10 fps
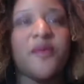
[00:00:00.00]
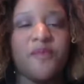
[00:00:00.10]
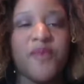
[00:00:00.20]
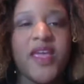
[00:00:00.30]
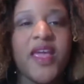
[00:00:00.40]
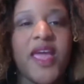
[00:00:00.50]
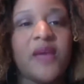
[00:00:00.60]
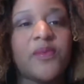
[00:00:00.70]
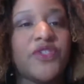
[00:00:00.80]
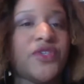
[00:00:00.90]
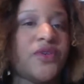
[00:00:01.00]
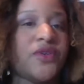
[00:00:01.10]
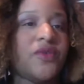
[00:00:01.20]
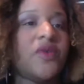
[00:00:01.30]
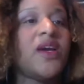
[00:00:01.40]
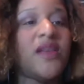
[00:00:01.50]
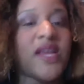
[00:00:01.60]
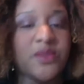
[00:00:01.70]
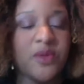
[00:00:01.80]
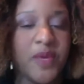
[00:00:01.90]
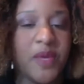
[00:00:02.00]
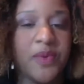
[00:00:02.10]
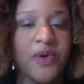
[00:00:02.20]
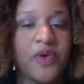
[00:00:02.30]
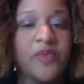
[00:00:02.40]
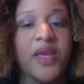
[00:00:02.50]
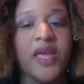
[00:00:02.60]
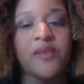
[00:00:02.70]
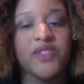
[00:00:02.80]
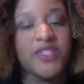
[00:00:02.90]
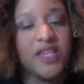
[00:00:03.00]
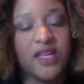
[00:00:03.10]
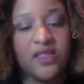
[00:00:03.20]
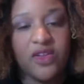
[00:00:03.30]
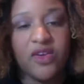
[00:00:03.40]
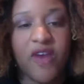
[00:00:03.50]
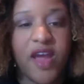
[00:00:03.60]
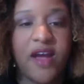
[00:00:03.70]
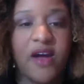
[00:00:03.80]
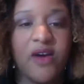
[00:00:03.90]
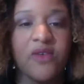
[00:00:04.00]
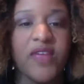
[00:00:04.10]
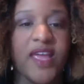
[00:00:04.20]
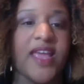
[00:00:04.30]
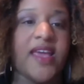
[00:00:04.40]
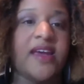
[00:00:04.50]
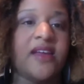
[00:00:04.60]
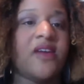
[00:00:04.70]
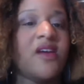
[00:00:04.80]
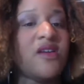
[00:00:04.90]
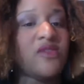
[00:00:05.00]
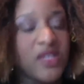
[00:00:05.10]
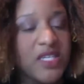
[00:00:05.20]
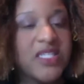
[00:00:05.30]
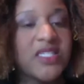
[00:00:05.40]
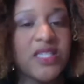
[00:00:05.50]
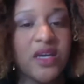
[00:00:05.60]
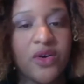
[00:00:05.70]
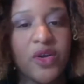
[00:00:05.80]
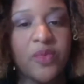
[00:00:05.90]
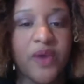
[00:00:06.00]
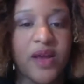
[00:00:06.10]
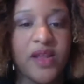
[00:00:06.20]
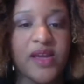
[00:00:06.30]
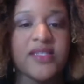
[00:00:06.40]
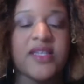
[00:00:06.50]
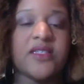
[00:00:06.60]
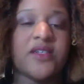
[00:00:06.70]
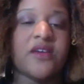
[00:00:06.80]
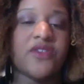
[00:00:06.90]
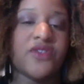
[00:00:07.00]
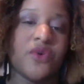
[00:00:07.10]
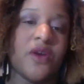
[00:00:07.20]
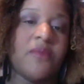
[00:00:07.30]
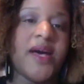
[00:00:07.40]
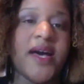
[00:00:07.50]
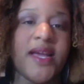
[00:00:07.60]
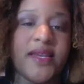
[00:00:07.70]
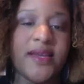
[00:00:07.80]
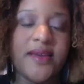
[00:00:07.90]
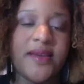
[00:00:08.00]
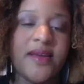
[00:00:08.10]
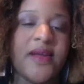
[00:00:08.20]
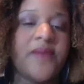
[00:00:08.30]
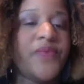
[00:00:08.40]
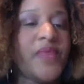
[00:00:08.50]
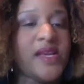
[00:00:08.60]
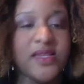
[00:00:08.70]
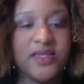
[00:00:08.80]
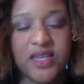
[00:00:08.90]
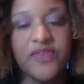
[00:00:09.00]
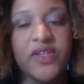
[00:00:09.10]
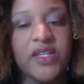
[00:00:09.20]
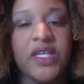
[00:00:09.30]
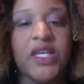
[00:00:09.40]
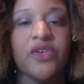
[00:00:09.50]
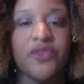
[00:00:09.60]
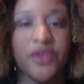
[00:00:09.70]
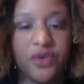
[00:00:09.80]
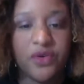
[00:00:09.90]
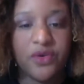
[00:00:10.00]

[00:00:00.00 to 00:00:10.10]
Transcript: being able to connect with people, being able to hit the ground and really sell your product and to tell the story behind it is definitely critical.